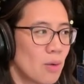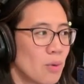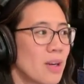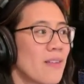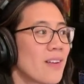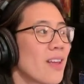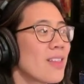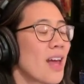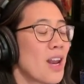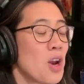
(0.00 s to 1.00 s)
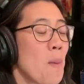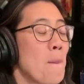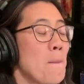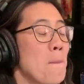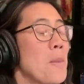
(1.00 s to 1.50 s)
Oh, I would never get that in
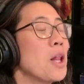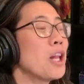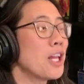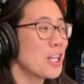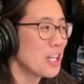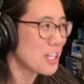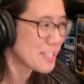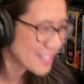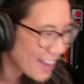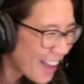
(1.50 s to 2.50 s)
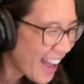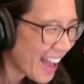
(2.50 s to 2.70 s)
a million years.